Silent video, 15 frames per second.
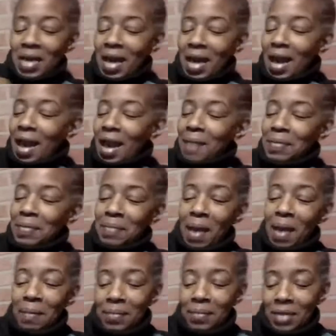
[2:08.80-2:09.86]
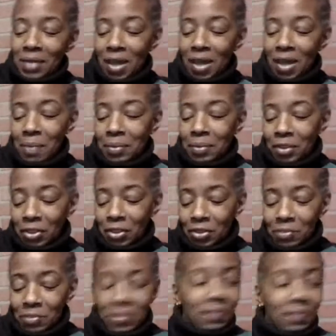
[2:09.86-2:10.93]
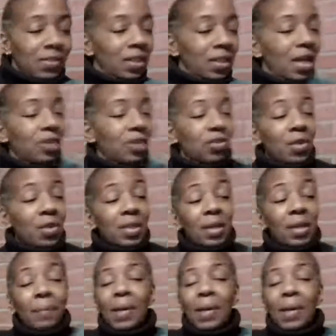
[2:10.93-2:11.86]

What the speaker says: I'd be popping a couple of cubes of cilantro in there,